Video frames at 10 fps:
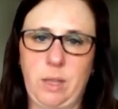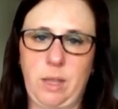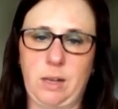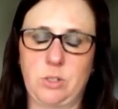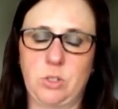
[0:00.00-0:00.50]

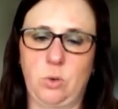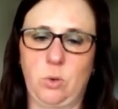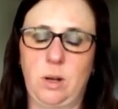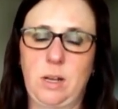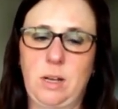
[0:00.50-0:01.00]
And
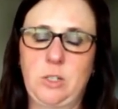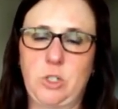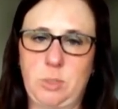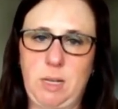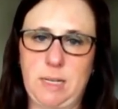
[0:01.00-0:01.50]
so
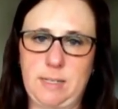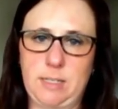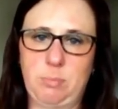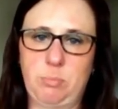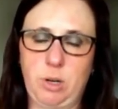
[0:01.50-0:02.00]
just because
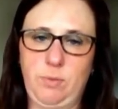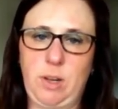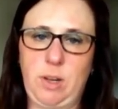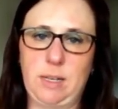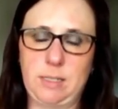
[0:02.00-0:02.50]
it's a
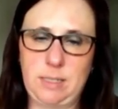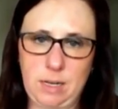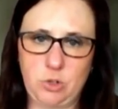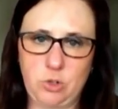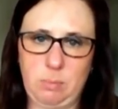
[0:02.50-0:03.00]
previa in
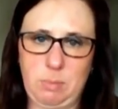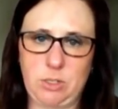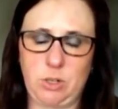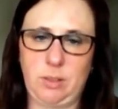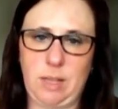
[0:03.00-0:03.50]
second
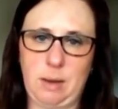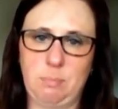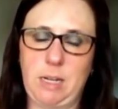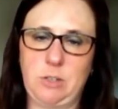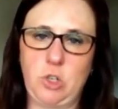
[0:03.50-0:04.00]
trimester, that
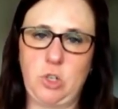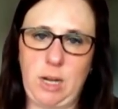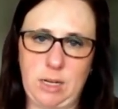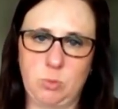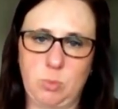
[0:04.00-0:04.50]
might
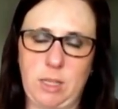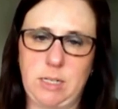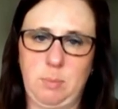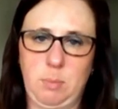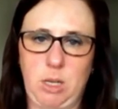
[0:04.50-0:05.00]
change by the
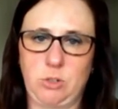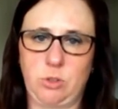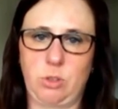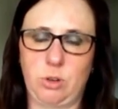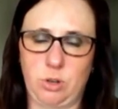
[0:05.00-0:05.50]
time you get to
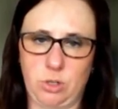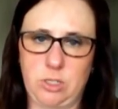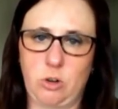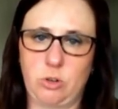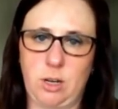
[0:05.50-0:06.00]
the third
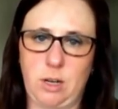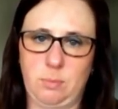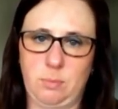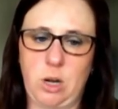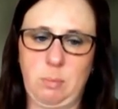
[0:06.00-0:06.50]

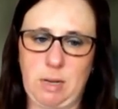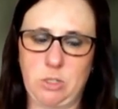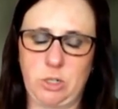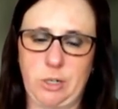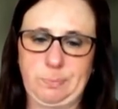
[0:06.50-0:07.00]

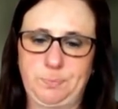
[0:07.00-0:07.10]
trimester.